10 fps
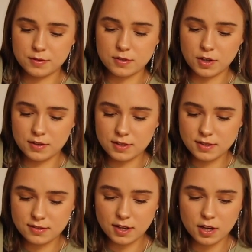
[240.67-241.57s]
So this
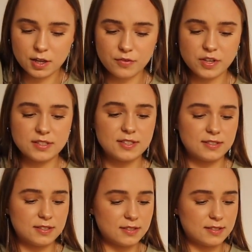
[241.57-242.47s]
is the kind of
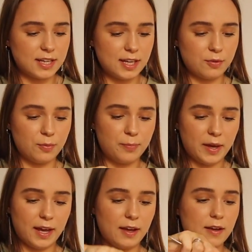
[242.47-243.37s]
consistency it will
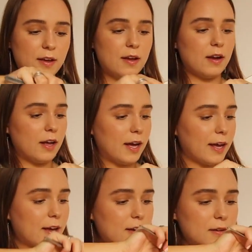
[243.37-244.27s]
be.
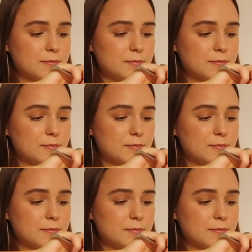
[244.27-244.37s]
Like,